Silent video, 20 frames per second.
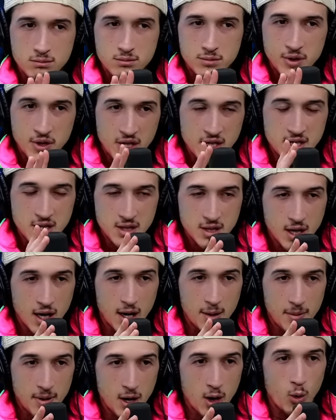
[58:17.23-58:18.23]
this is going to
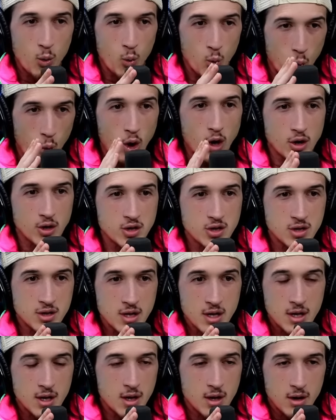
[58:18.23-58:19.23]
be a worse
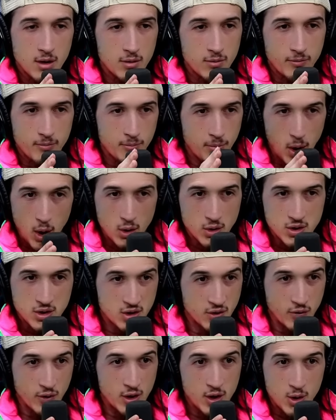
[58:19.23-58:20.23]
post
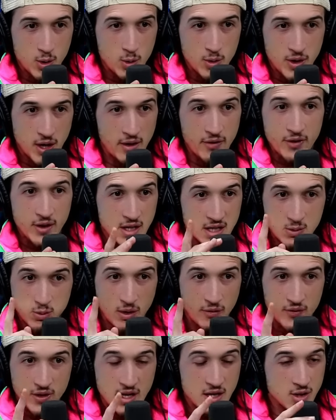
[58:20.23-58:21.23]
for you than the
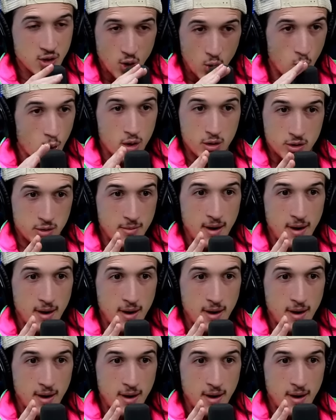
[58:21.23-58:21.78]
swifties or the i